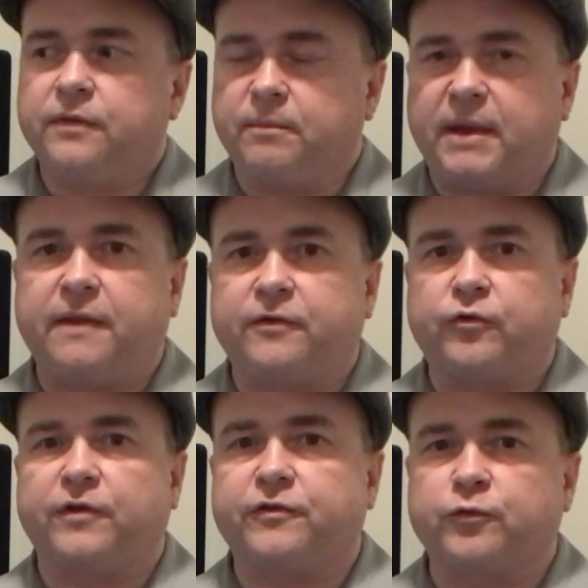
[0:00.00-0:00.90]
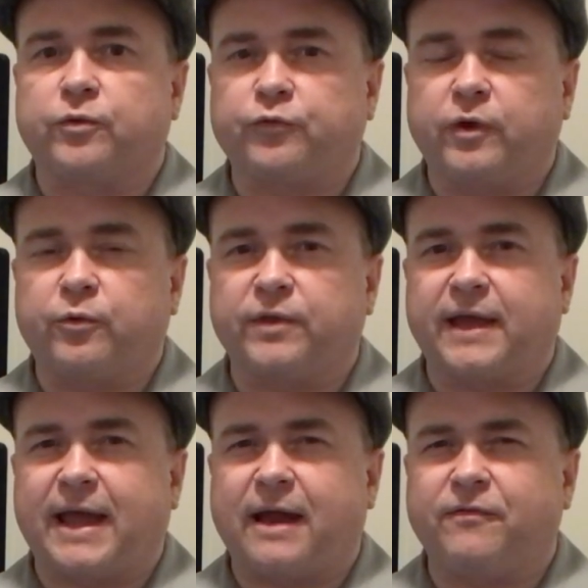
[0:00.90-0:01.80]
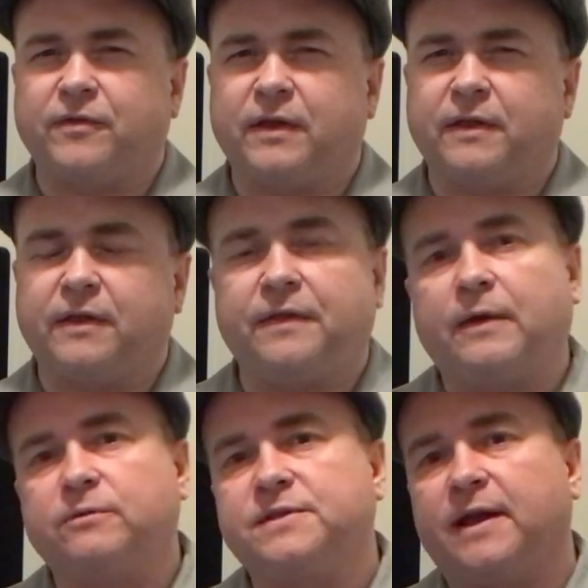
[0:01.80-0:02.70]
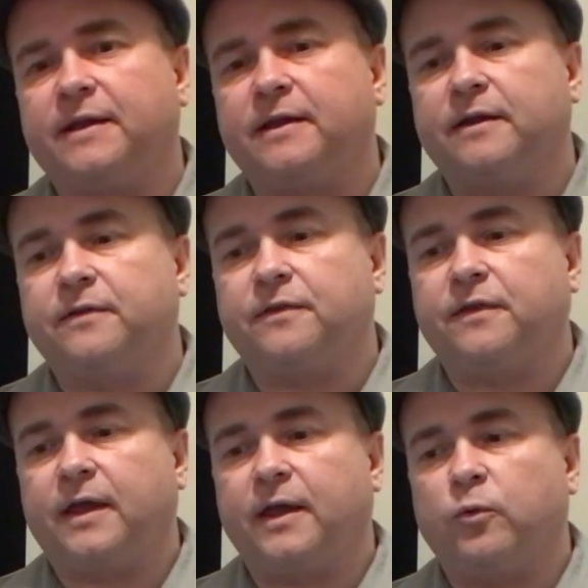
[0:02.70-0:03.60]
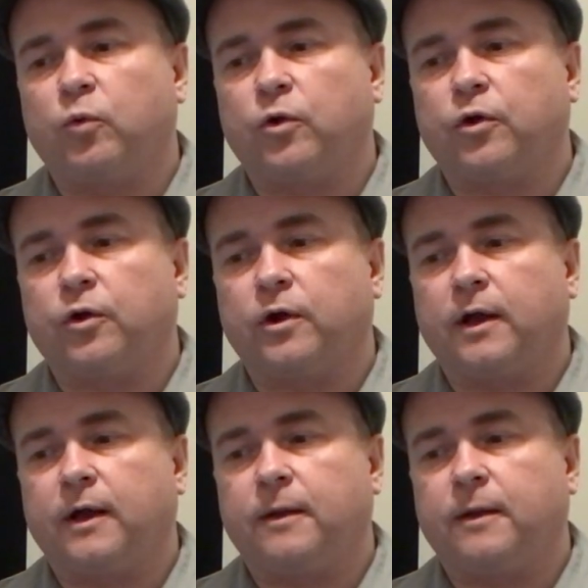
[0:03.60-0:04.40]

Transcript: men in the trenches would frequently have, and that was the idea that they were